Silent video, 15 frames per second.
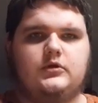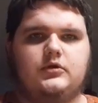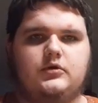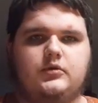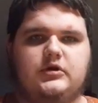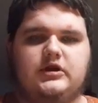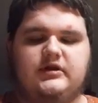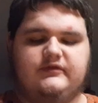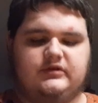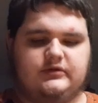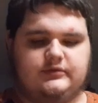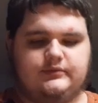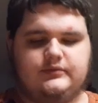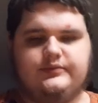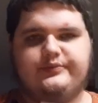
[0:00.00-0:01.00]
or
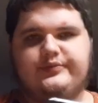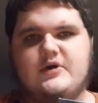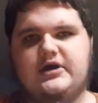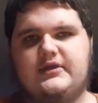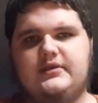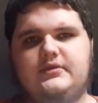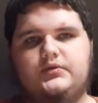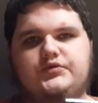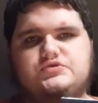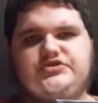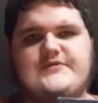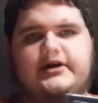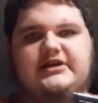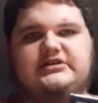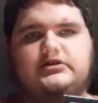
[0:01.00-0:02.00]
whatever. But
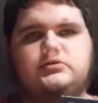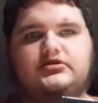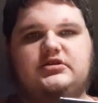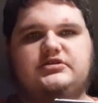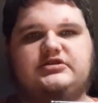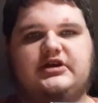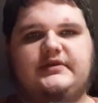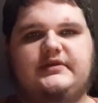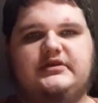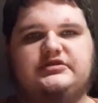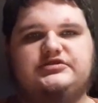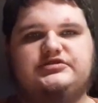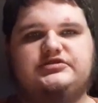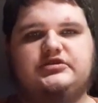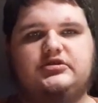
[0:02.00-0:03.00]
SmackDown could have done
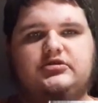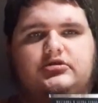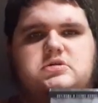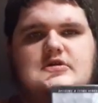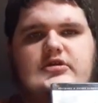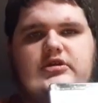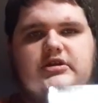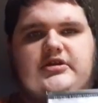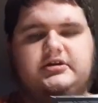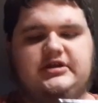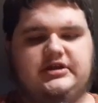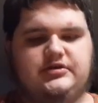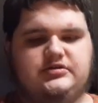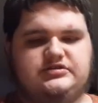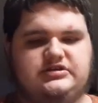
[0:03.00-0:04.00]
this, and it
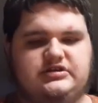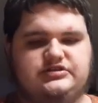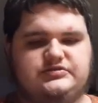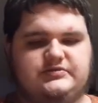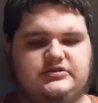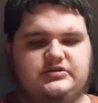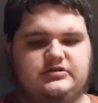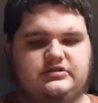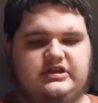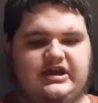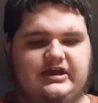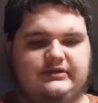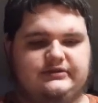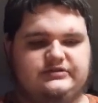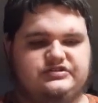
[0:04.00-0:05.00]
irritates me to
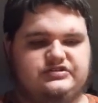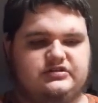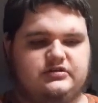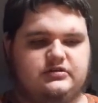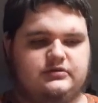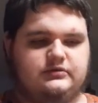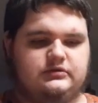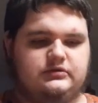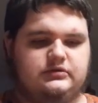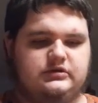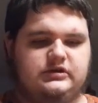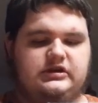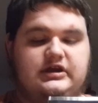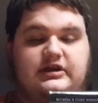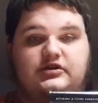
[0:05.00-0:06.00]
death still.
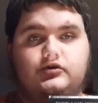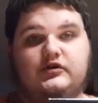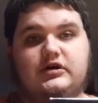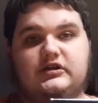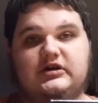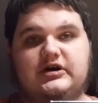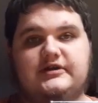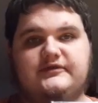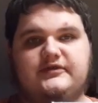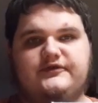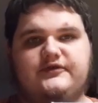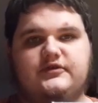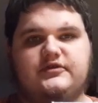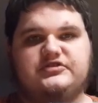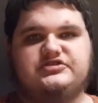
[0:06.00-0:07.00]
And I know a lot of you
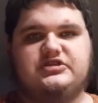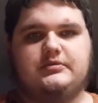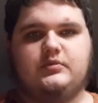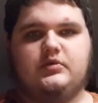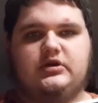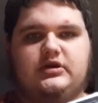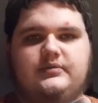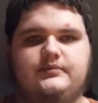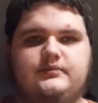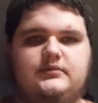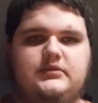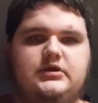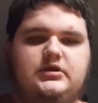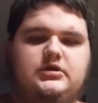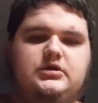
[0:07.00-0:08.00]
feel the same way.
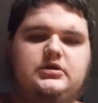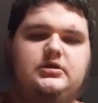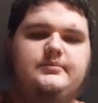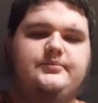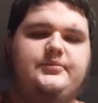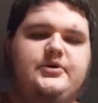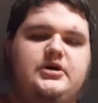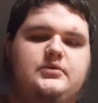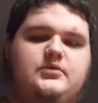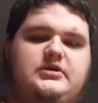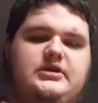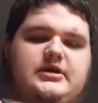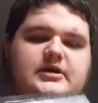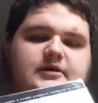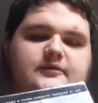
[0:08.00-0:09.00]
But
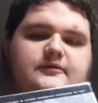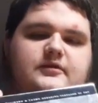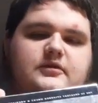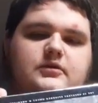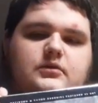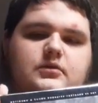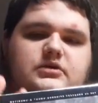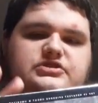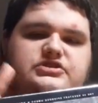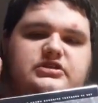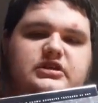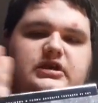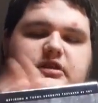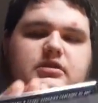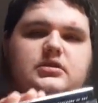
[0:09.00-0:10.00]
we have, once
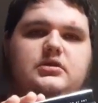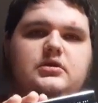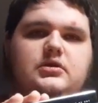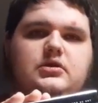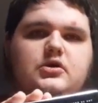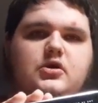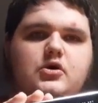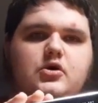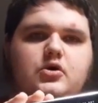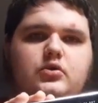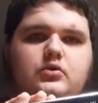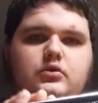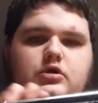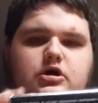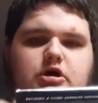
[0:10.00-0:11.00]
again,
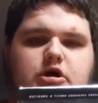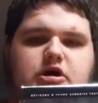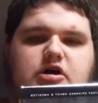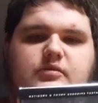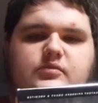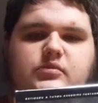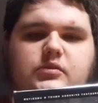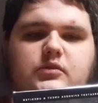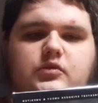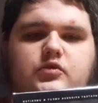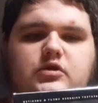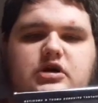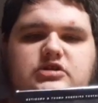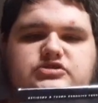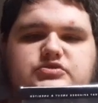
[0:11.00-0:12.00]

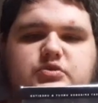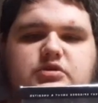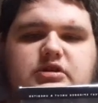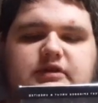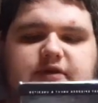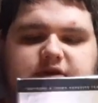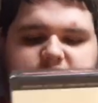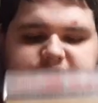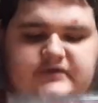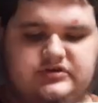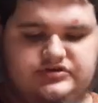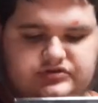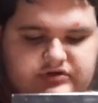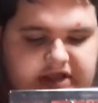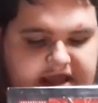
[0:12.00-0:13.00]
Raw 20th
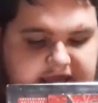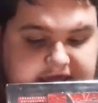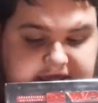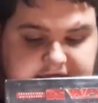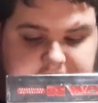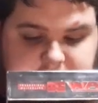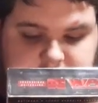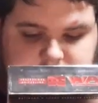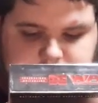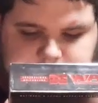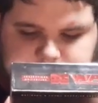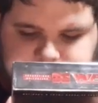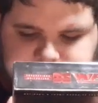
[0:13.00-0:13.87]
anniversary, and